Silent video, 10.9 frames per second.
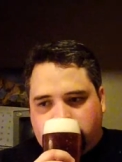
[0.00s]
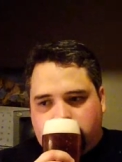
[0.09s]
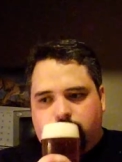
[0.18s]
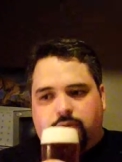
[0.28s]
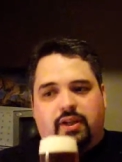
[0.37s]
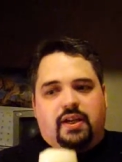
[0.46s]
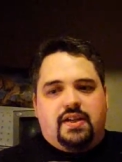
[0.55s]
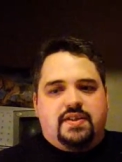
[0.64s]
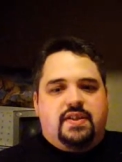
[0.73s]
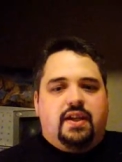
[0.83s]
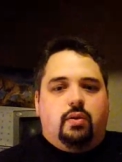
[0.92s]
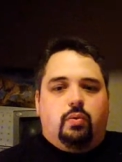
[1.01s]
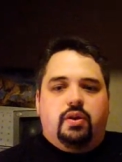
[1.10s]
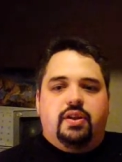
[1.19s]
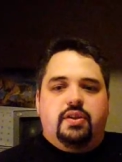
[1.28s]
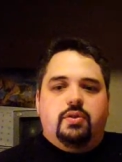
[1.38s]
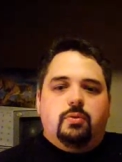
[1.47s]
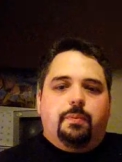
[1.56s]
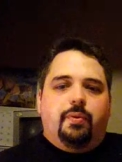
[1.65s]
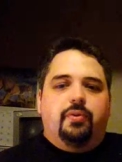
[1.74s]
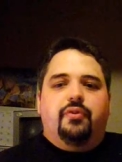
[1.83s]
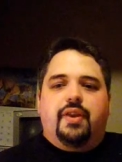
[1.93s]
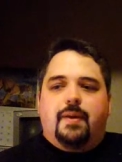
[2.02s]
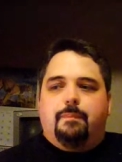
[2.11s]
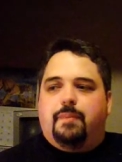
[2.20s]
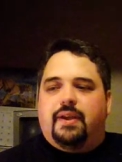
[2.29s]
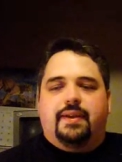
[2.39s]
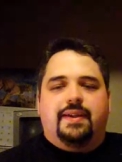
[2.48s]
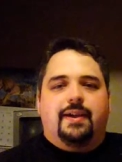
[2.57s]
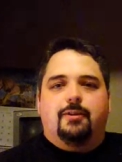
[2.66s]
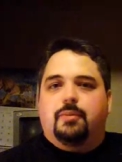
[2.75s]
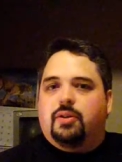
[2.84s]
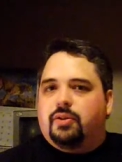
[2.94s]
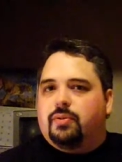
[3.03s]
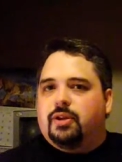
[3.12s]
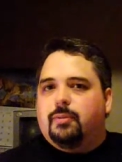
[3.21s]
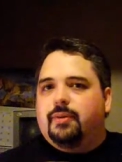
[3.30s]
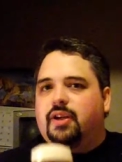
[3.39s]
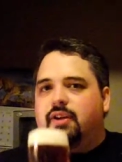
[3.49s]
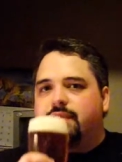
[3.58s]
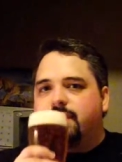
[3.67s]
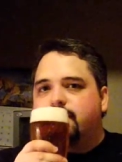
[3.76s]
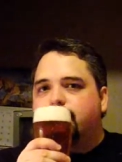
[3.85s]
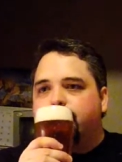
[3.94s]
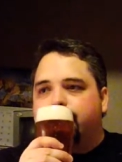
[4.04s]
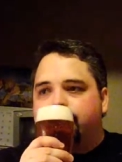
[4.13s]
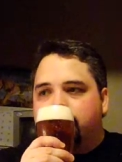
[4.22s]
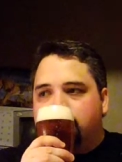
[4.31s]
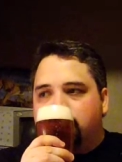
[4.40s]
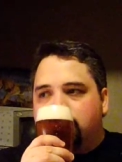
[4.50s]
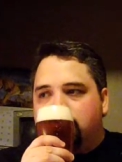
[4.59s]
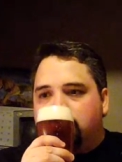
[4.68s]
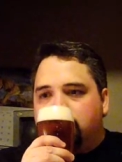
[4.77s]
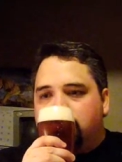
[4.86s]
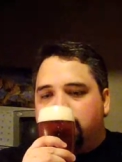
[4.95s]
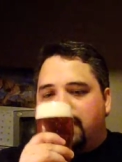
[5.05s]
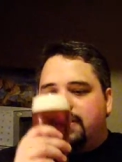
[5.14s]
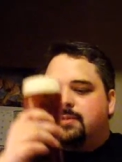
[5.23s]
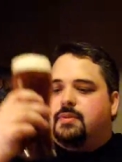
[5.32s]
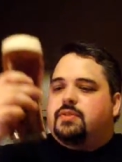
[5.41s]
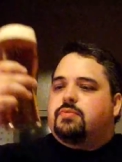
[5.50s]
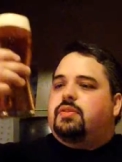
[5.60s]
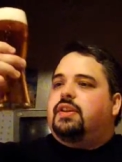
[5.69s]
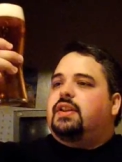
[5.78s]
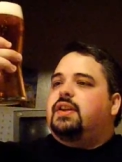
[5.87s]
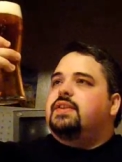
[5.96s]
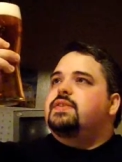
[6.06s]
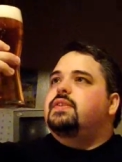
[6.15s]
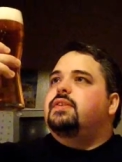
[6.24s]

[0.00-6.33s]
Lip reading: But I gotta say, I really do approve of that big caramel note coming off of this one. That smells really nice.